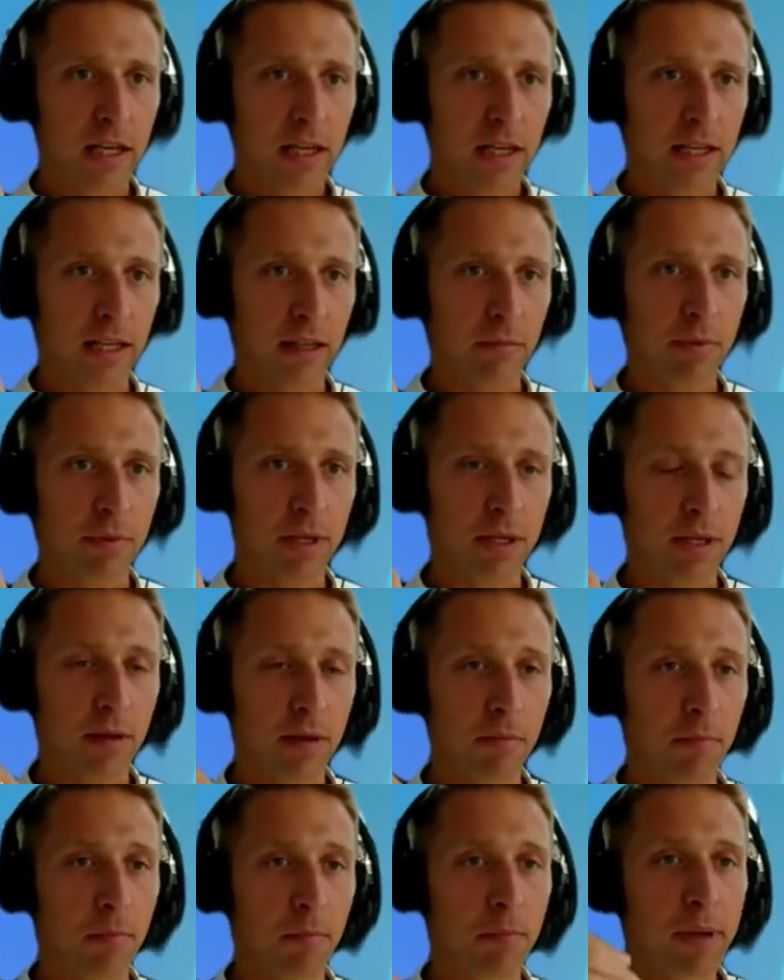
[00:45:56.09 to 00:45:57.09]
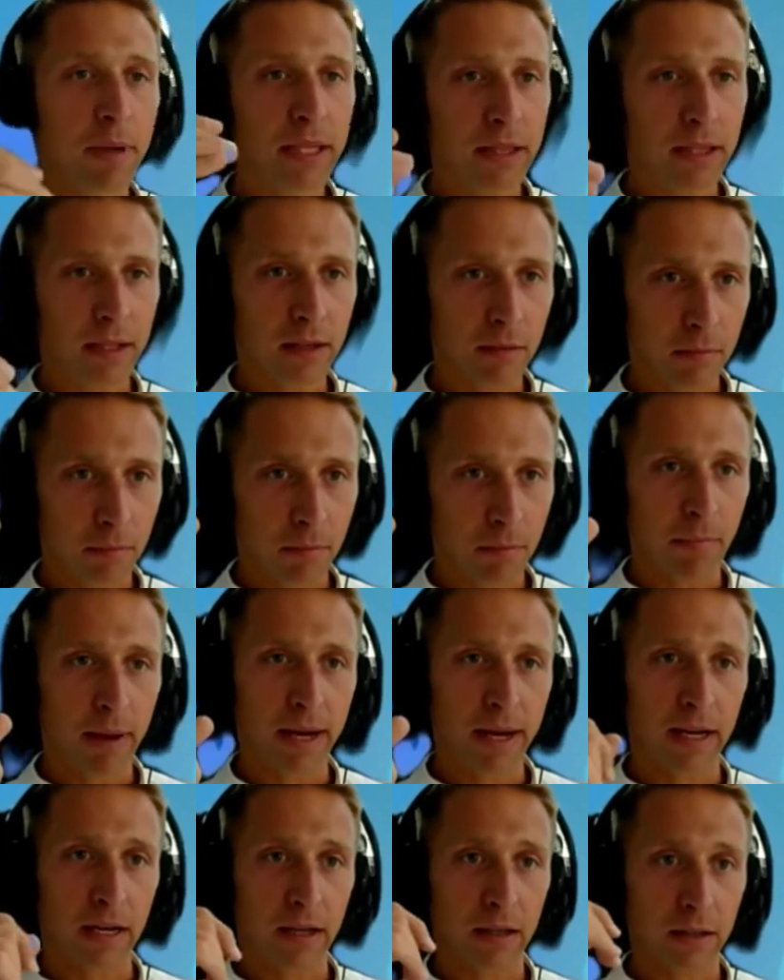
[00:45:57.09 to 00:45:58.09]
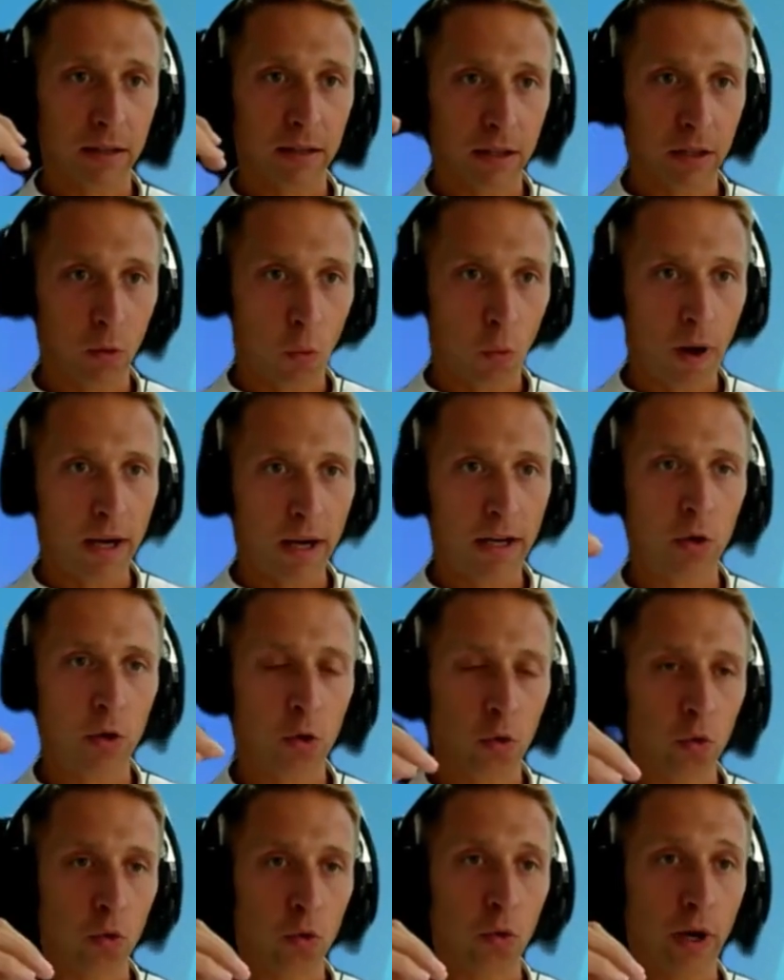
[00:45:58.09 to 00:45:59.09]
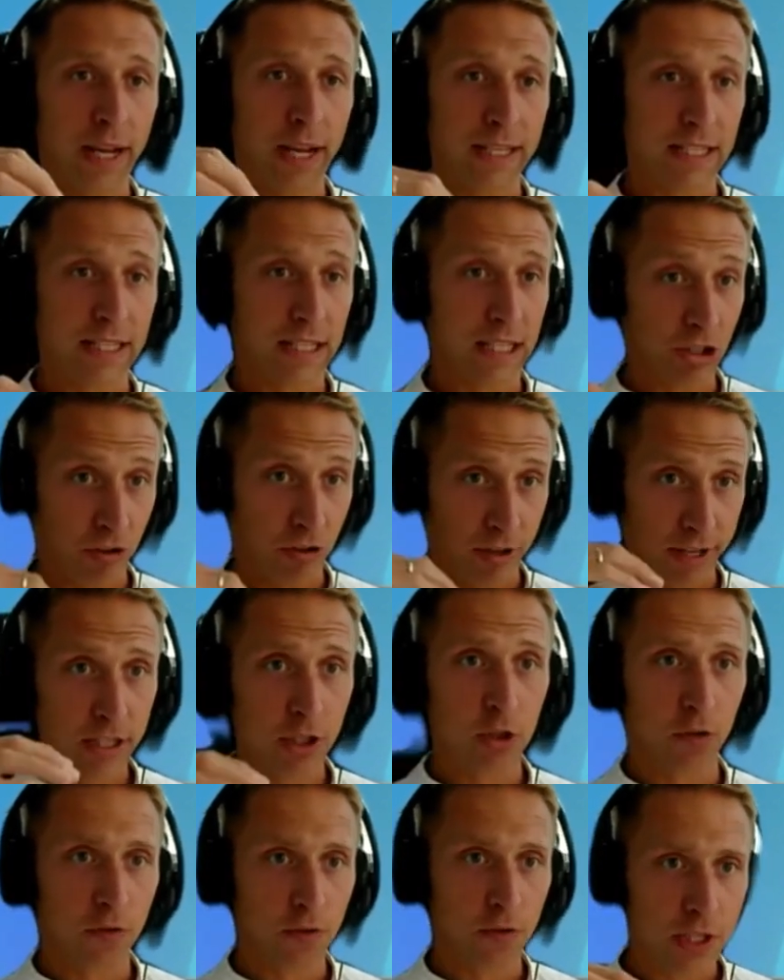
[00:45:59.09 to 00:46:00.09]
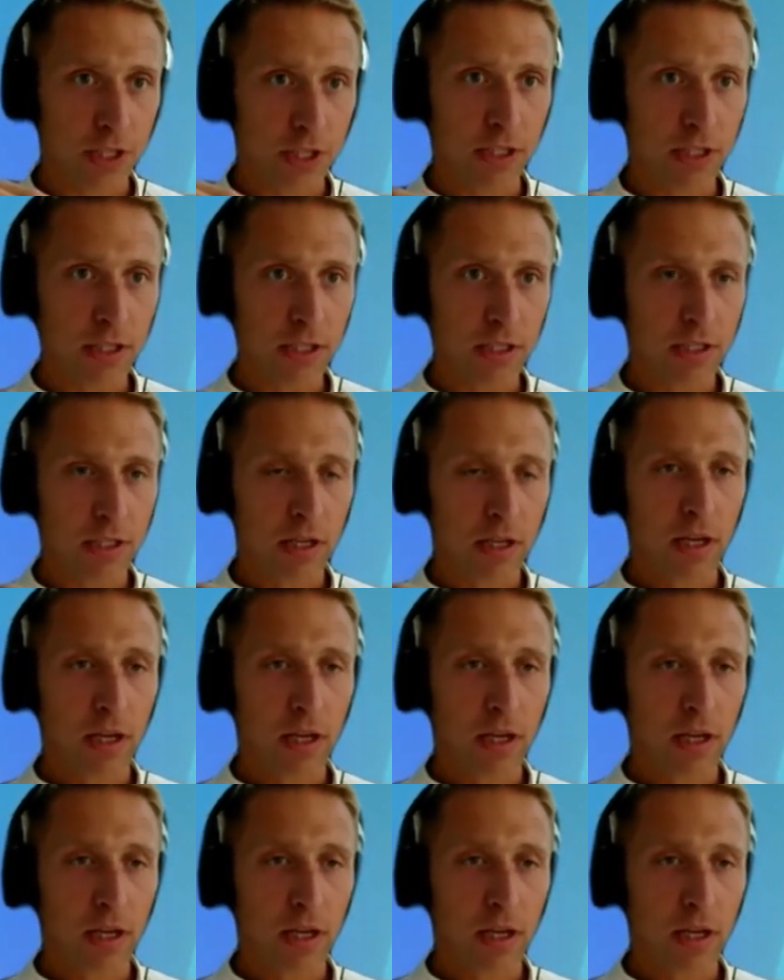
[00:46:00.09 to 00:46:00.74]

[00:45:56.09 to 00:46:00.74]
can be beaten by the one who has great soft skills,